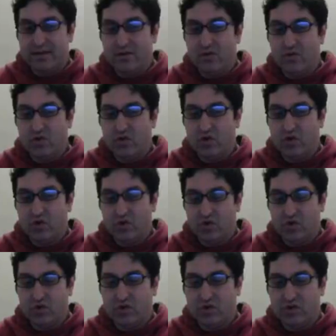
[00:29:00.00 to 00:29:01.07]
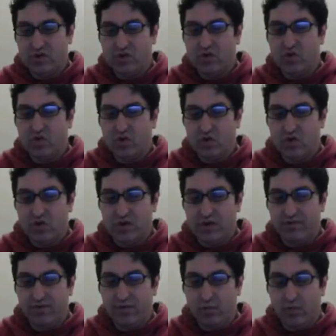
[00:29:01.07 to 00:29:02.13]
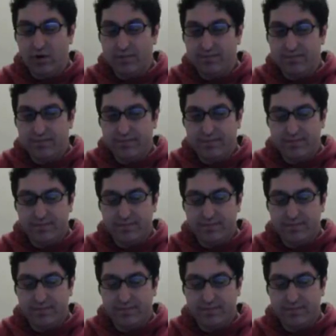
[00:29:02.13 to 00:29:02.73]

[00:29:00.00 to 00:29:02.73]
you could if you want.